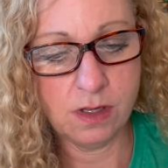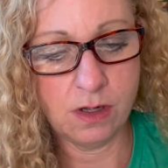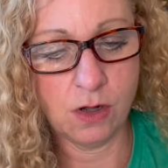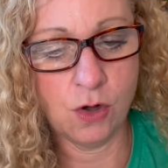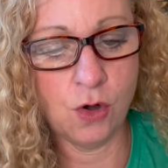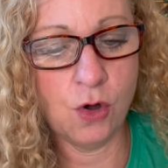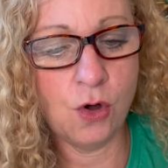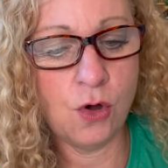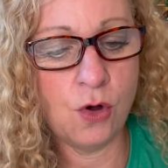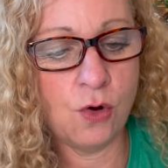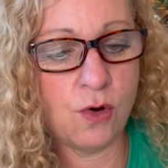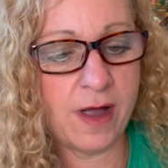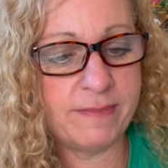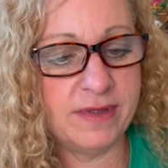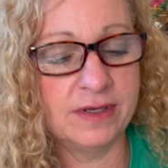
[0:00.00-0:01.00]
Oh,
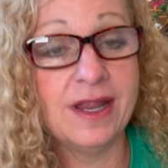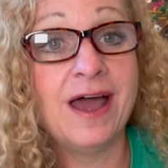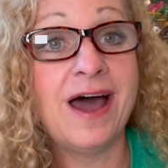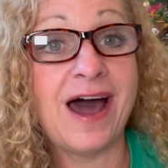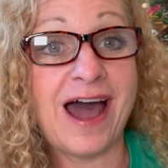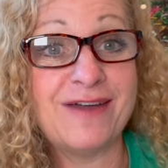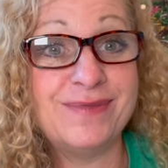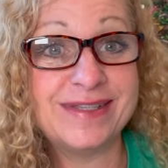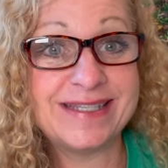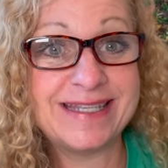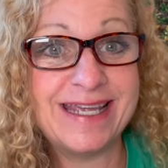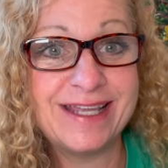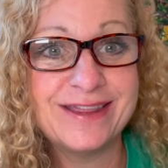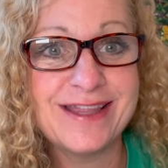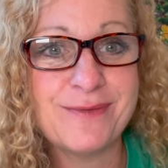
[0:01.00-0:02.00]
I've been, I've been
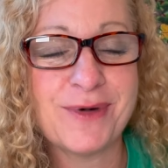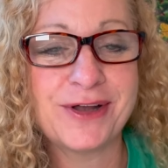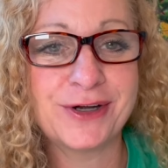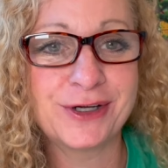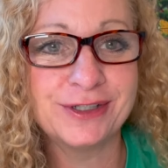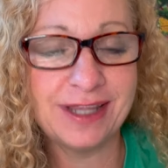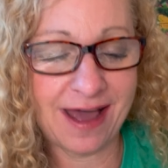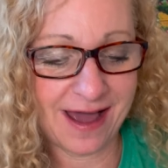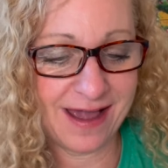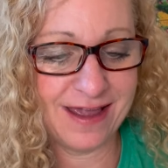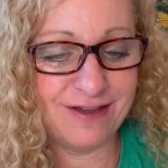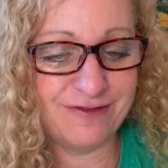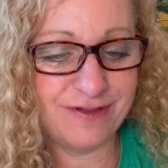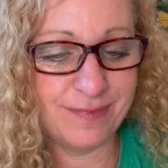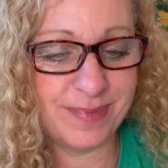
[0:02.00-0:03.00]
seeing them on her
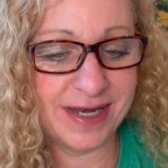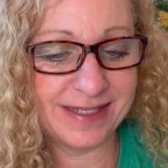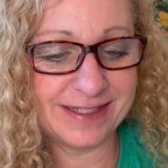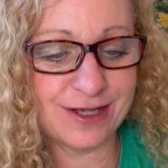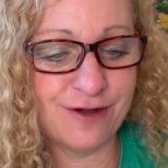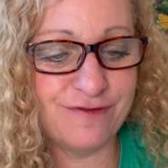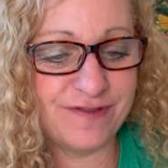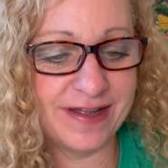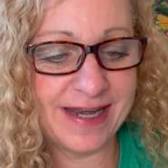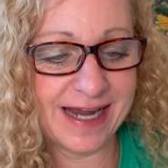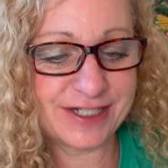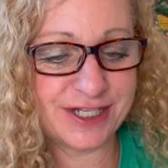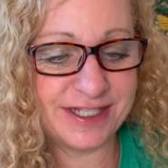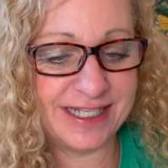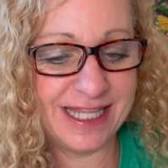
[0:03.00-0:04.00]
live, but it's so fun to
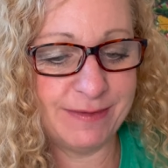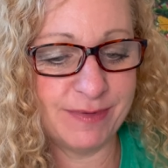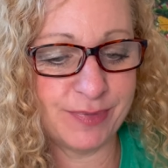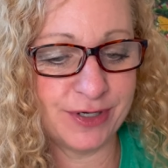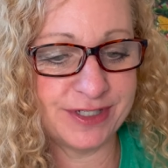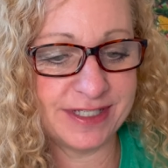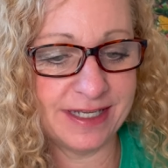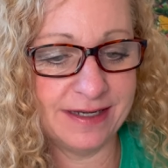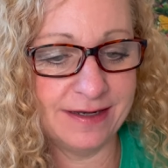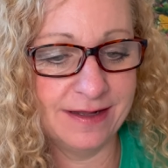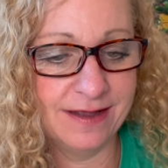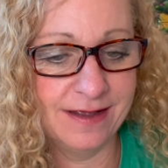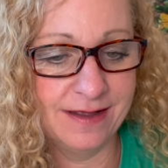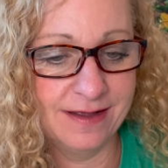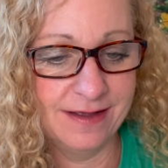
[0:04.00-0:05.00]
actually see them in person.
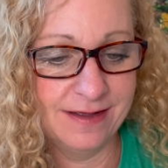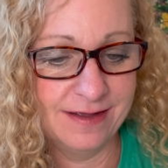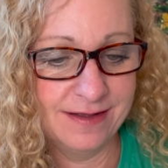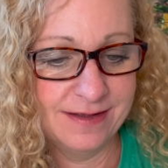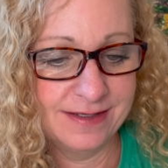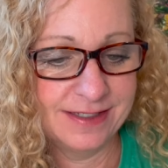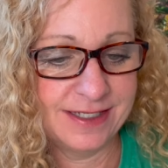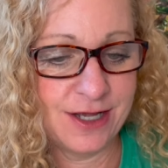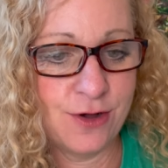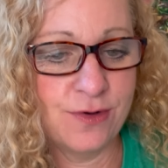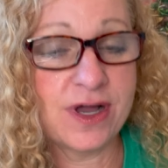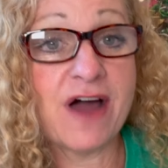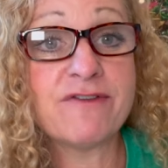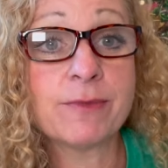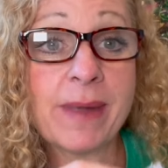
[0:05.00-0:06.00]
So
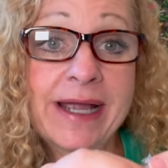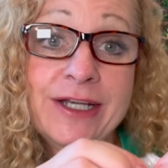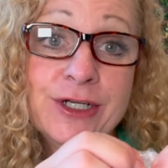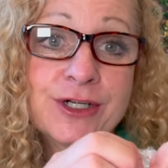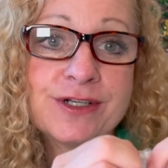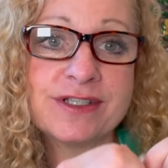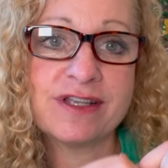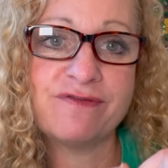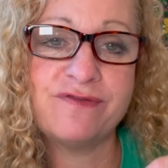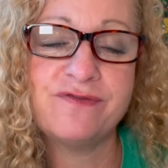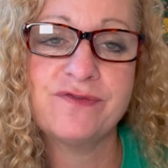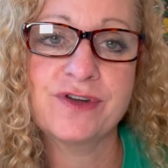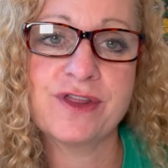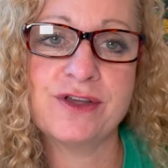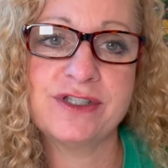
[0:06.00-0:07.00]
cover minders, if,
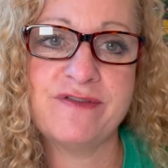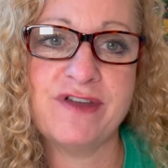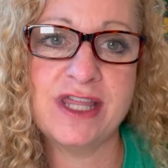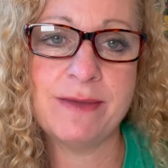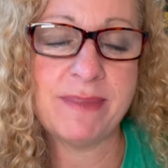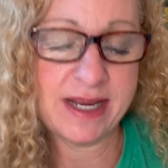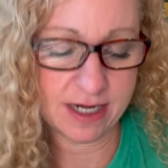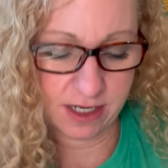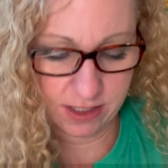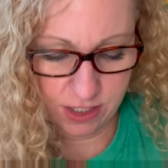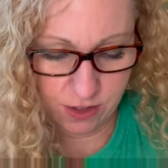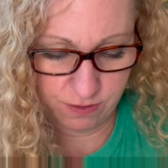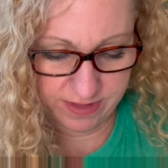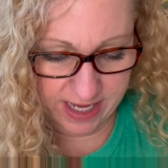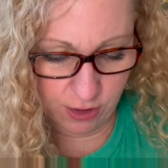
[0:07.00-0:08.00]
for those of you that may not
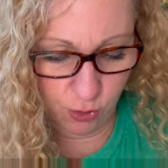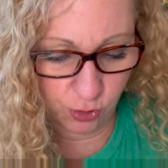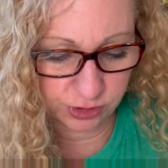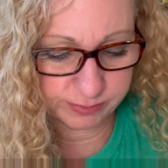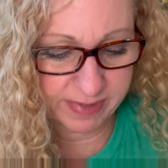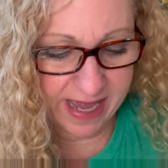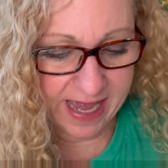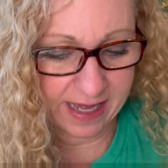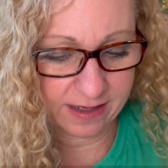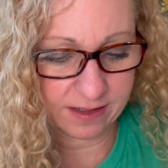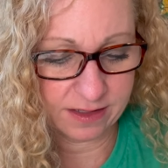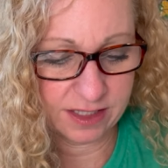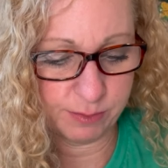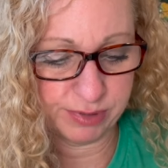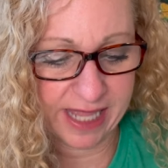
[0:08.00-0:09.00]
know, they hold
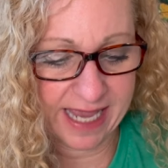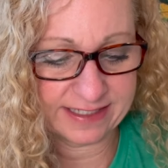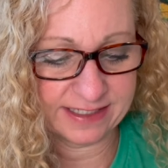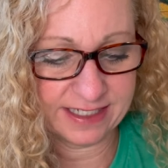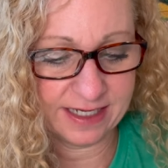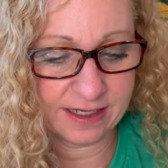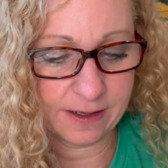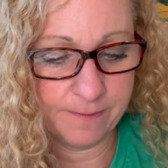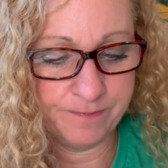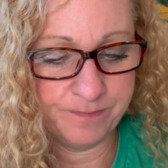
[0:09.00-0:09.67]
back the plastic.